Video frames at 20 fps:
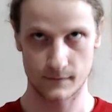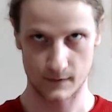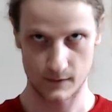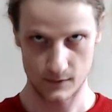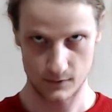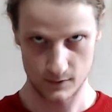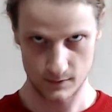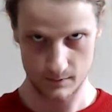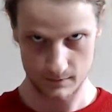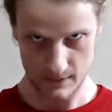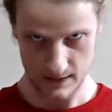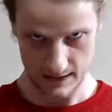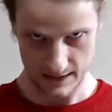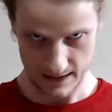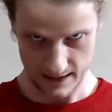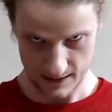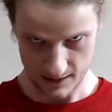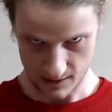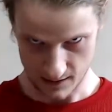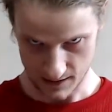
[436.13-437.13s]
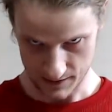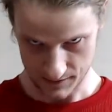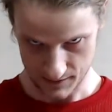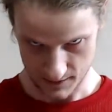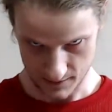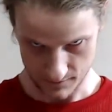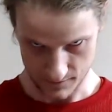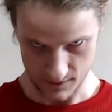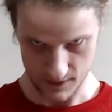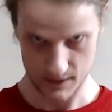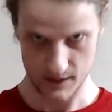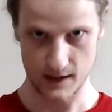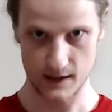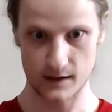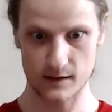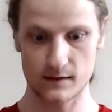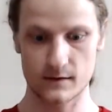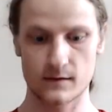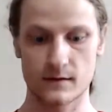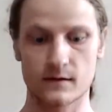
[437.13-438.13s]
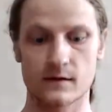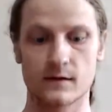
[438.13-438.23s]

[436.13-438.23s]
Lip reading: Oop, I got caught there for a second.